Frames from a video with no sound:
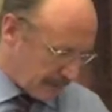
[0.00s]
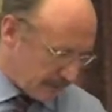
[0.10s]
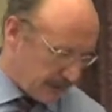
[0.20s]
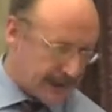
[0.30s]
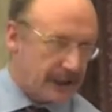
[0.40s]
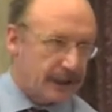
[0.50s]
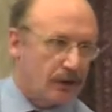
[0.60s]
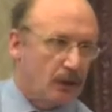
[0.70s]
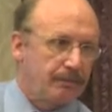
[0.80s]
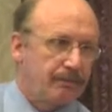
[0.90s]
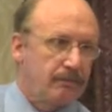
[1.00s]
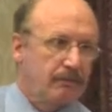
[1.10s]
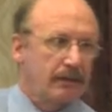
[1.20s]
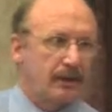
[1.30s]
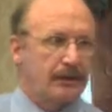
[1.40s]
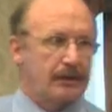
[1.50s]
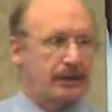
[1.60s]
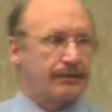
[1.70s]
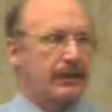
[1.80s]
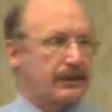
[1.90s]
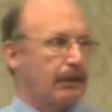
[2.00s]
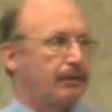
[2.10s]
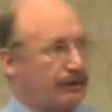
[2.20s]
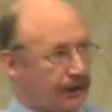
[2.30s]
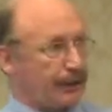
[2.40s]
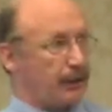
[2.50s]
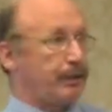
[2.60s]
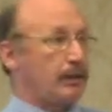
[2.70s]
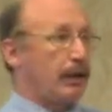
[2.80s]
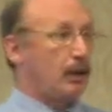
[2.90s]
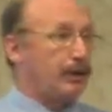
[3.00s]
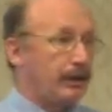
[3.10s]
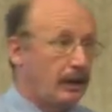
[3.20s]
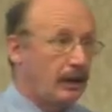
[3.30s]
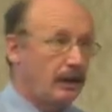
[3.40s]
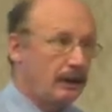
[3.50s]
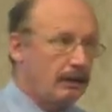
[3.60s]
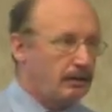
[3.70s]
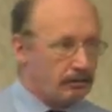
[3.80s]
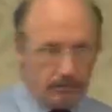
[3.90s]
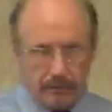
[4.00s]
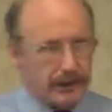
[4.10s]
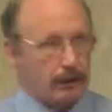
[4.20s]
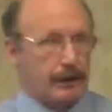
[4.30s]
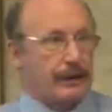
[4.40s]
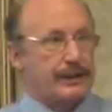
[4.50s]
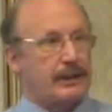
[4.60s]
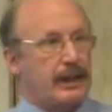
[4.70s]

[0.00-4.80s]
My day job consists, for example, of cutting people open, reorganising